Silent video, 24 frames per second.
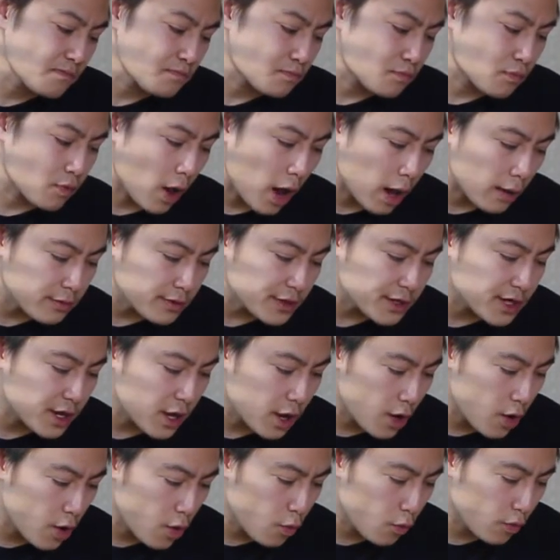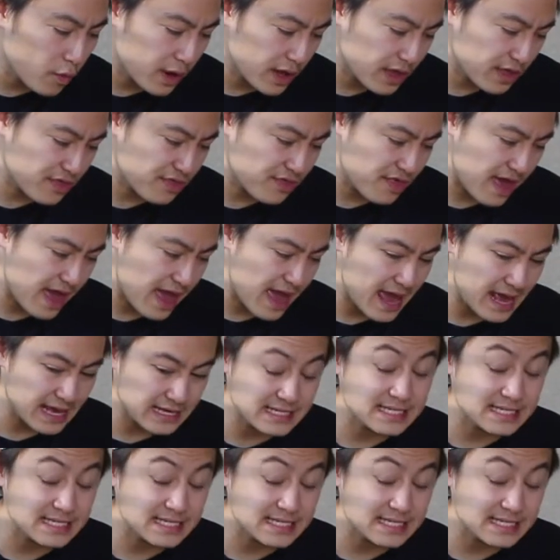Probably go with a